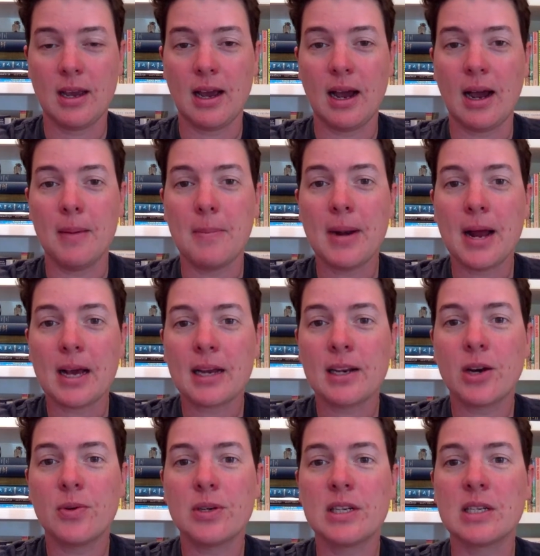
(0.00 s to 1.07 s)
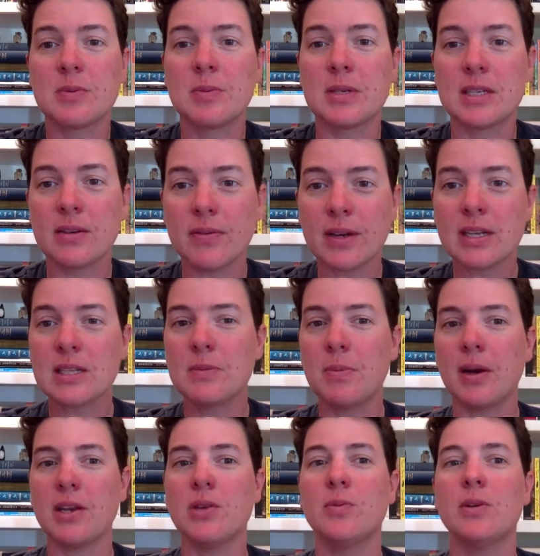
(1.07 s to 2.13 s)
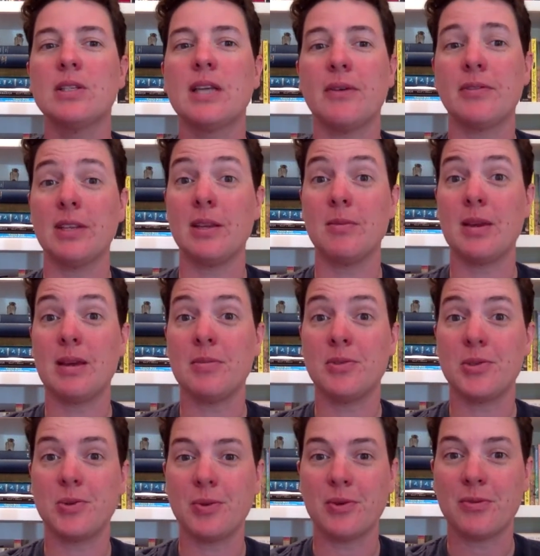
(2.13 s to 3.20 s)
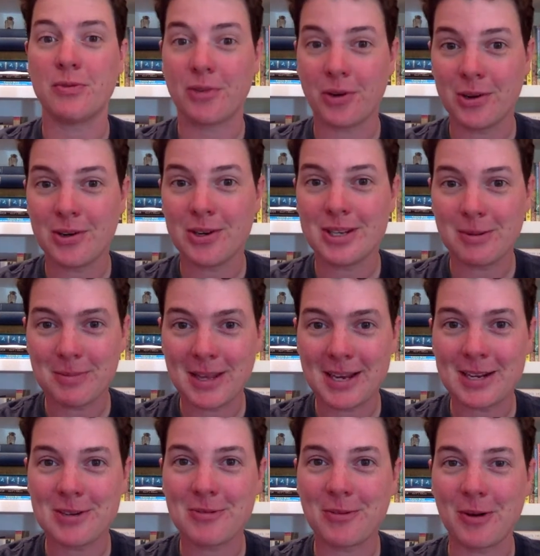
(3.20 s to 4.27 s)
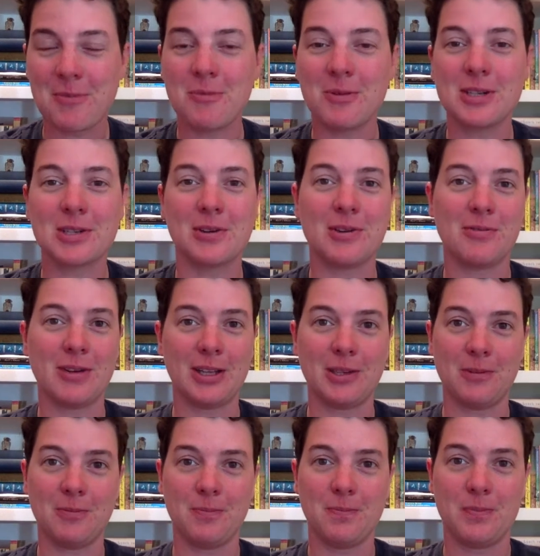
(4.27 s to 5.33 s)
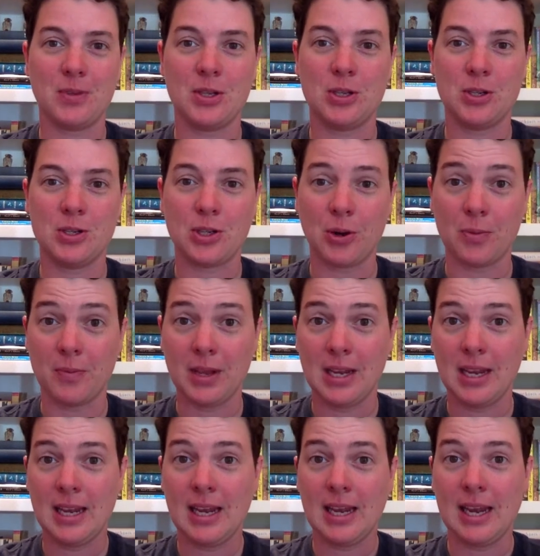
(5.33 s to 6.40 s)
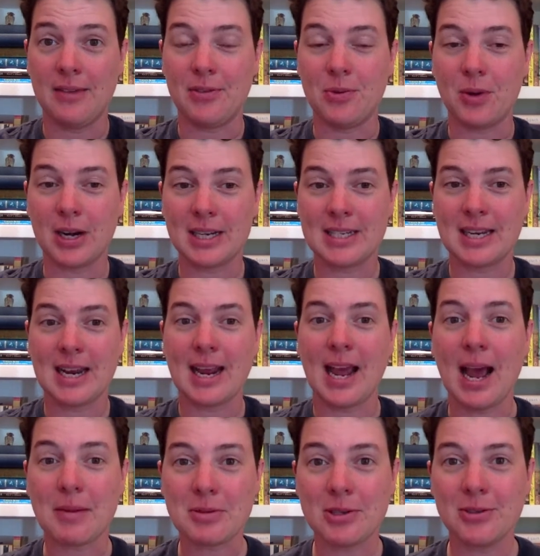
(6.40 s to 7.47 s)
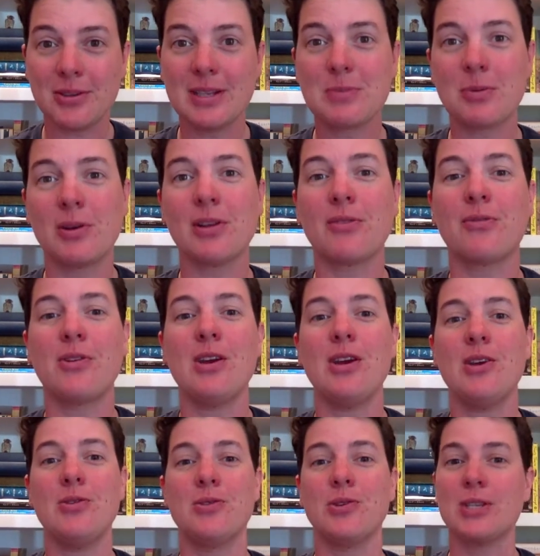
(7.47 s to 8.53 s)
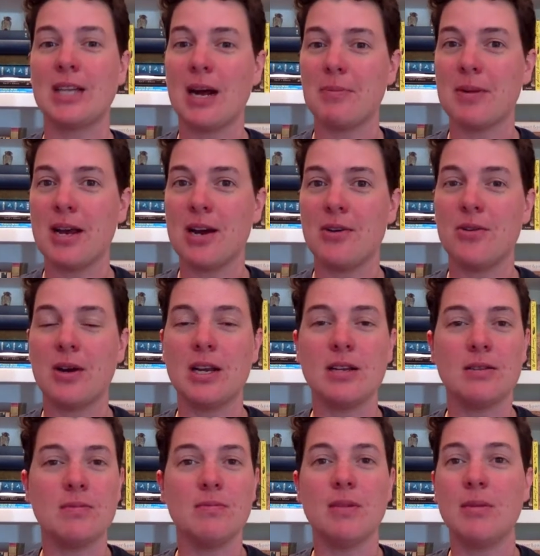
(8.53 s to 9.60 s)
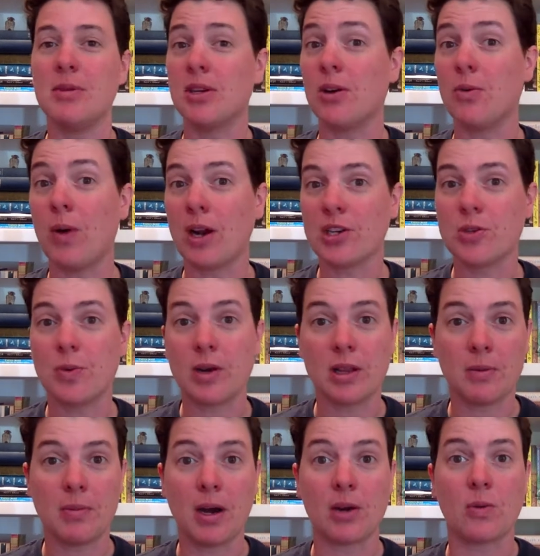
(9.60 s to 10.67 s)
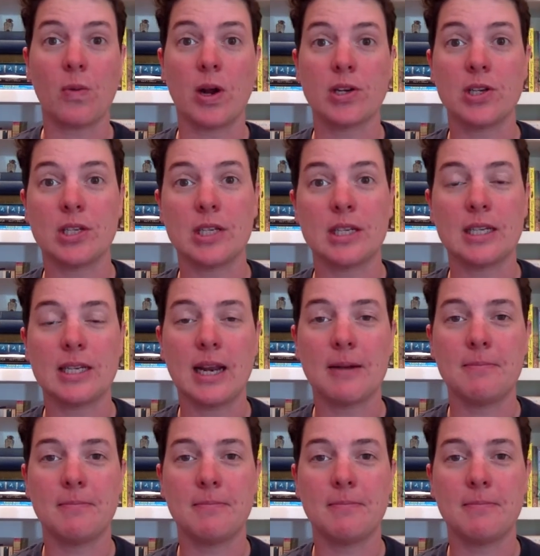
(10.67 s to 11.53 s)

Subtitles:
I'm not going to go into specifics, but you will definitely be able to infer some things from what's going to follow. So, if you want to stay absolutely spoiler-free, you should stop now and maybe go watch one of the Potterwatches instead.